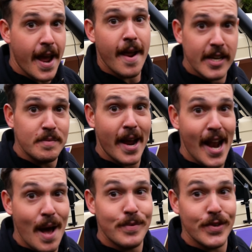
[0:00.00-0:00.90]
It has been
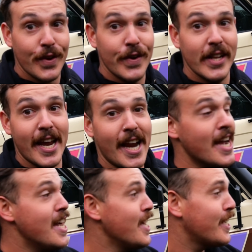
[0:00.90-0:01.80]
absolutely
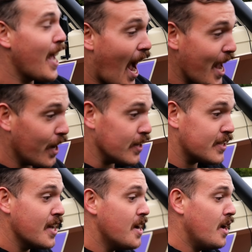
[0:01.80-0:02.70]
chaos,